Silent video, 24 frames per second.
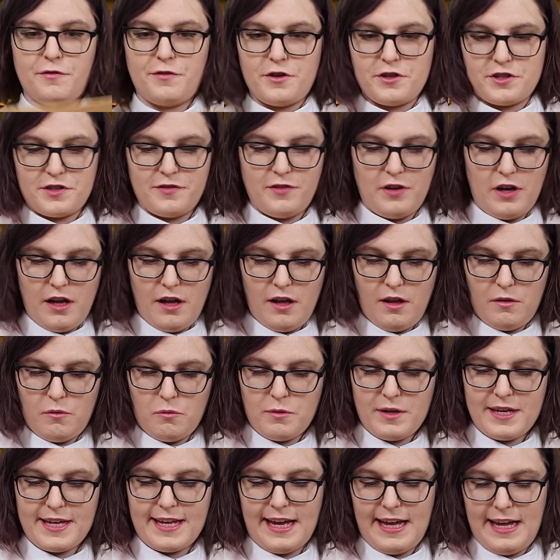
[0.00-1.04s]
First of all,
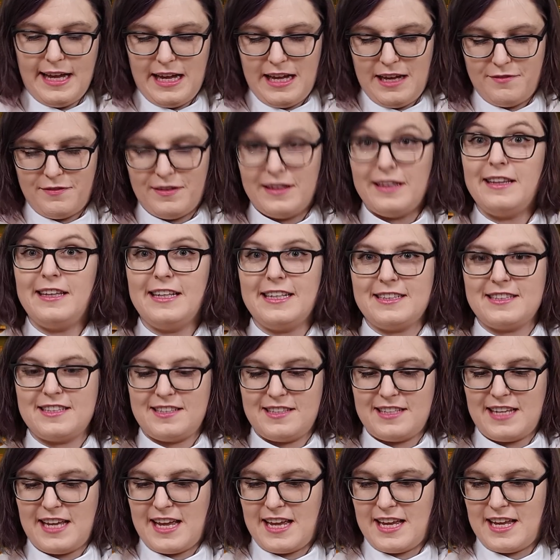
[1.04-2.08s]
we have, let's
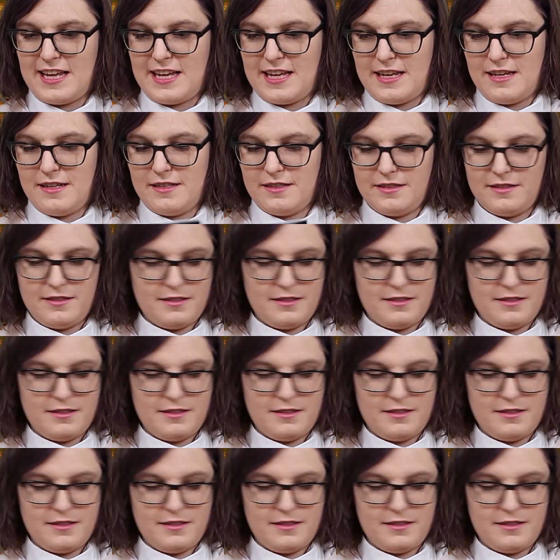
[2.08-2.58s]
see.